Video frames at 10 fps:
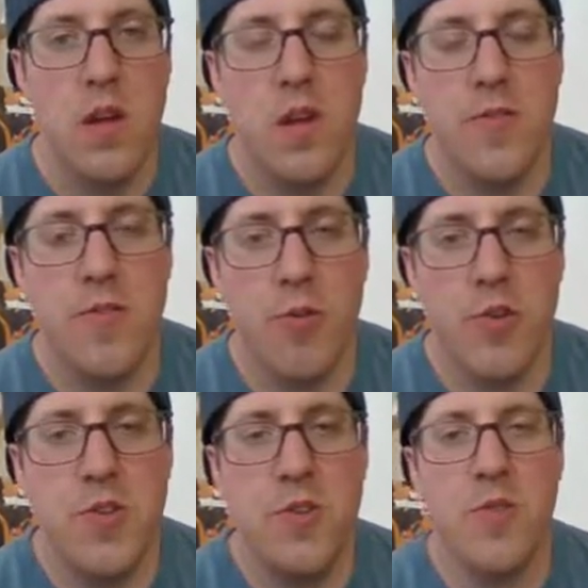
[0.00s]
Is
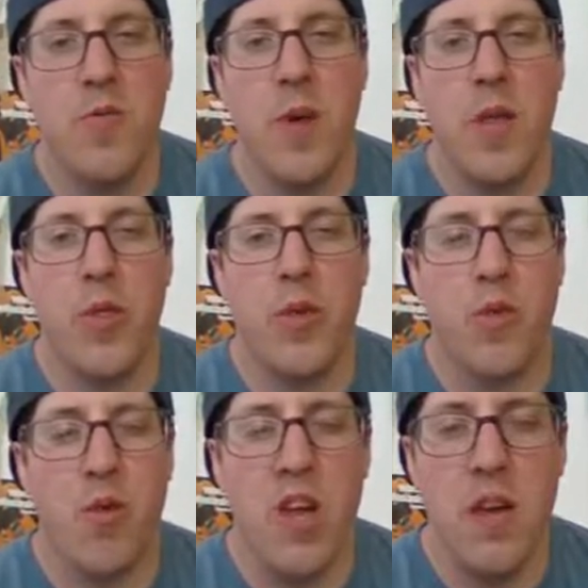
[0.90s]
42 divisible by
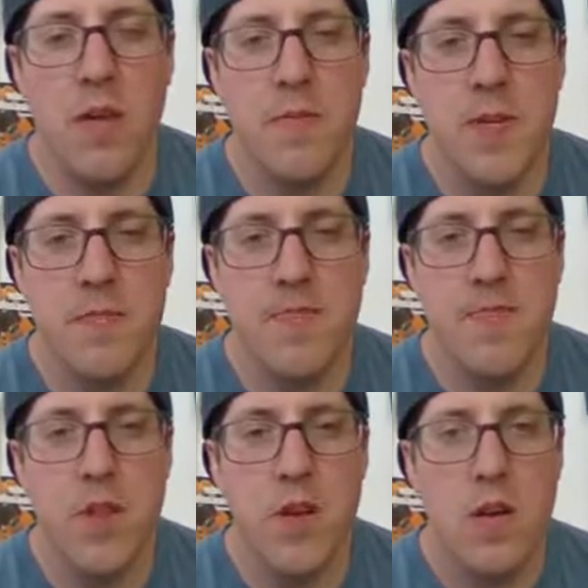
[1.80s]
3?
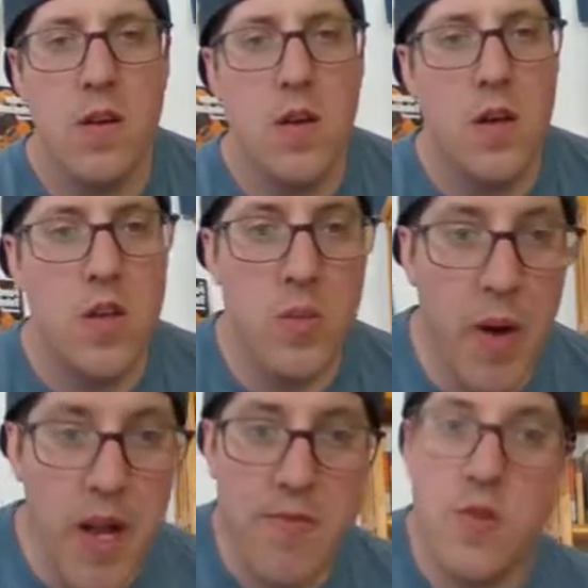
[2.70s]
You
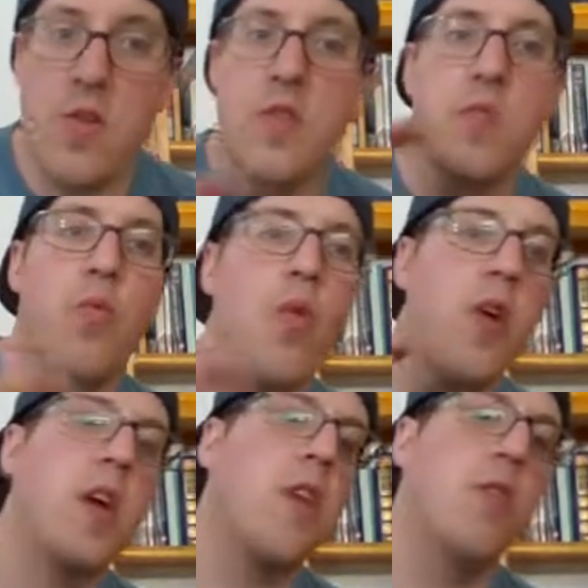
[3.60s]
might have to do some
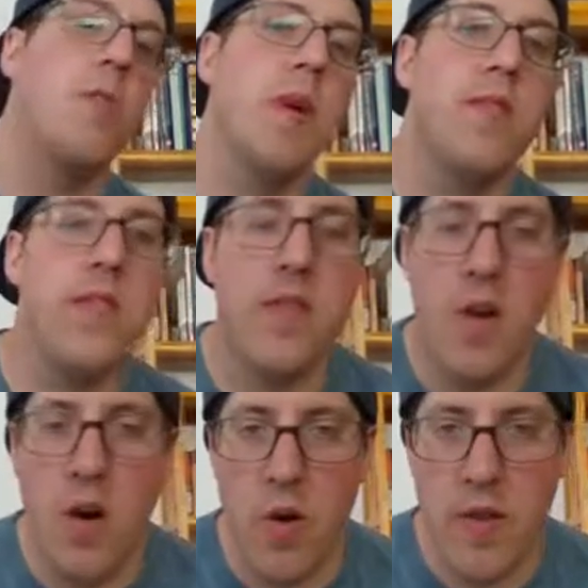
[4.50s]
work here. You might have to say,
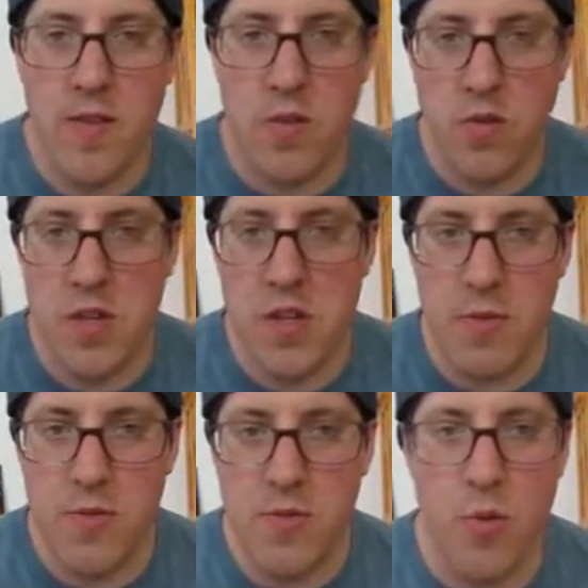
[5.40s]
oh, that's 3
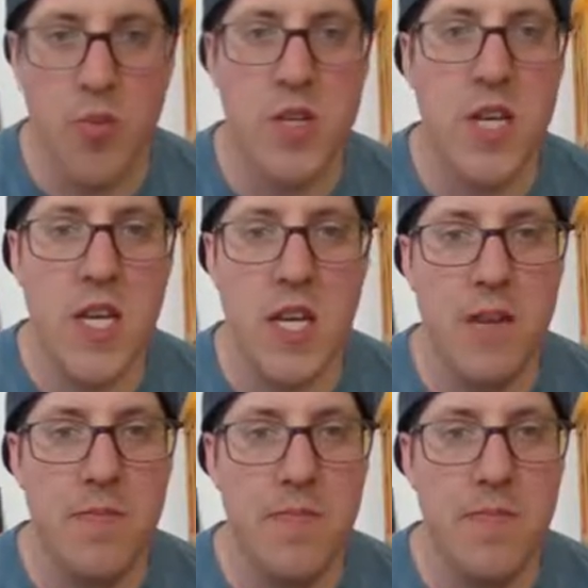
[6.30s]
times 14.